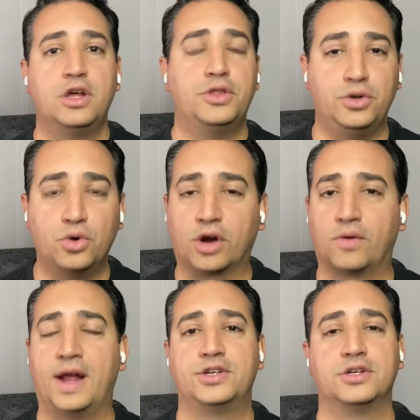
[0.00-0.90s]
The New York
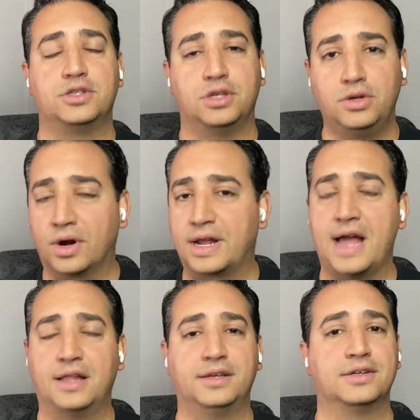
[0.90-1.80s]
Rangers, the New York
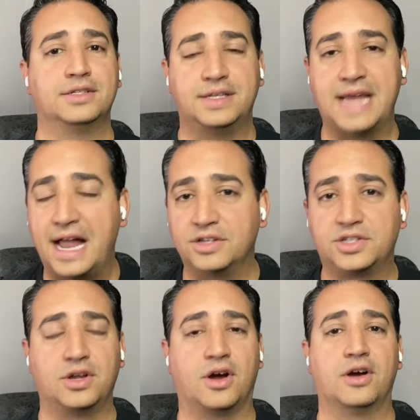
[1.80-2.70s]
Islanders, the Dallas
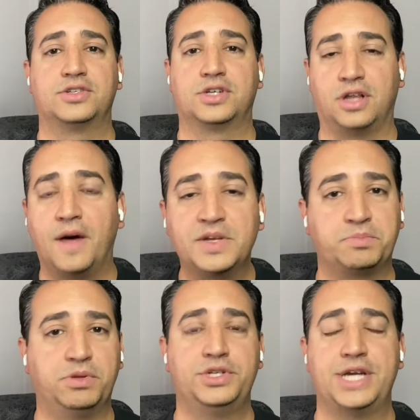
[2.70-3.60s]
Stars, Columbus
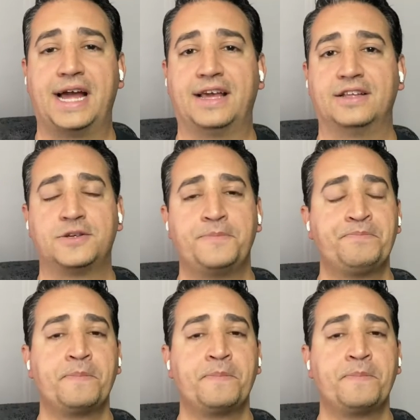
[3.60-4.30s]
Blue Jackets,